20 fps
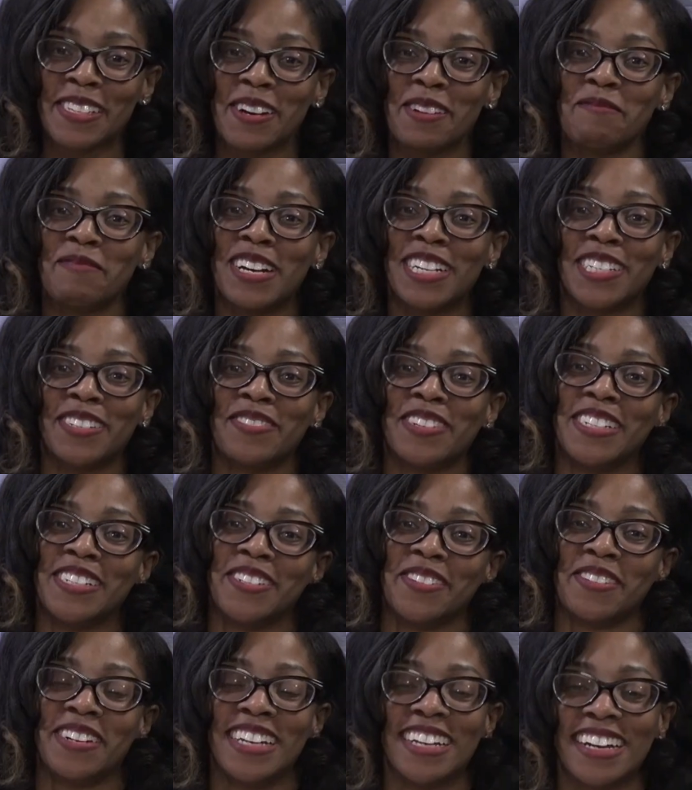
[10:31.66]
much for
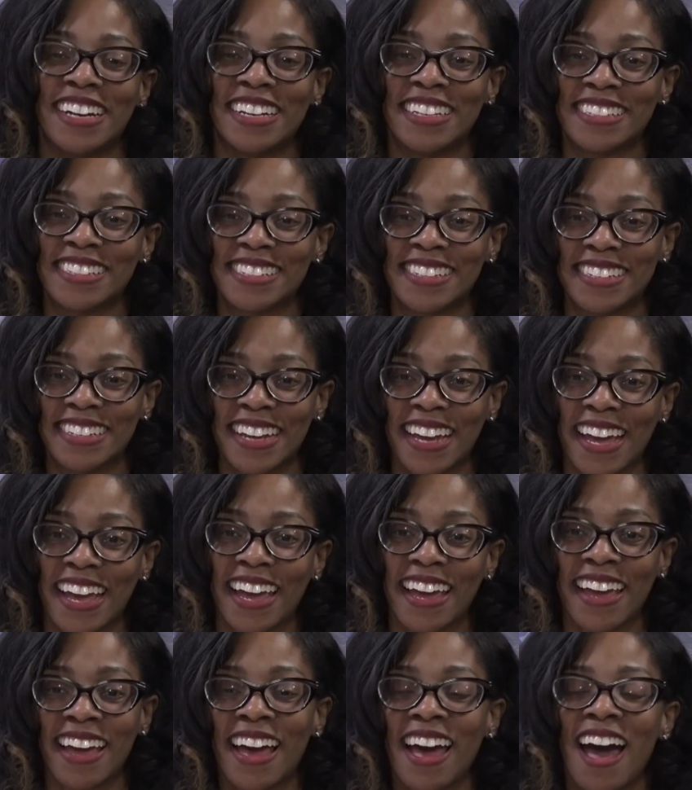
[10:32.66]
joining us
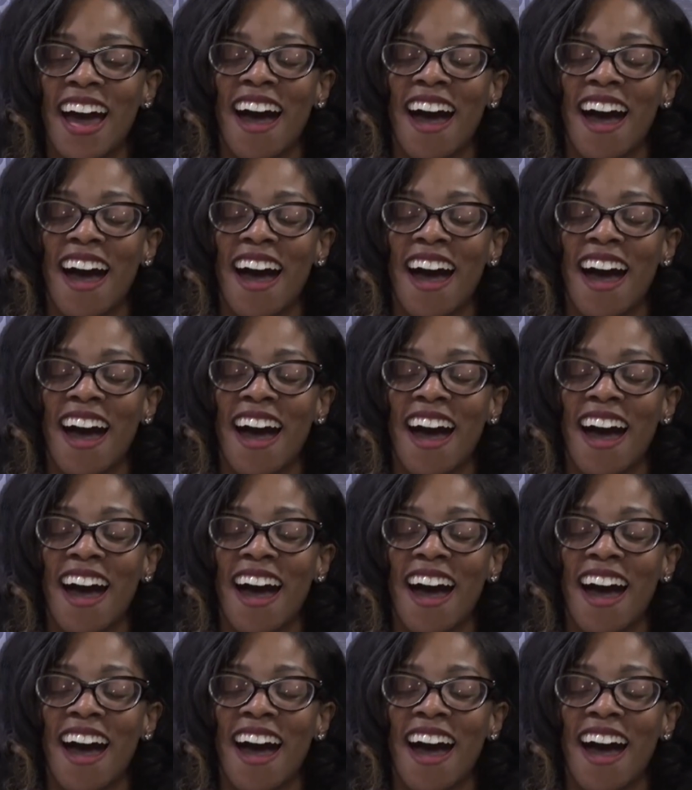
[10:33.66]
today.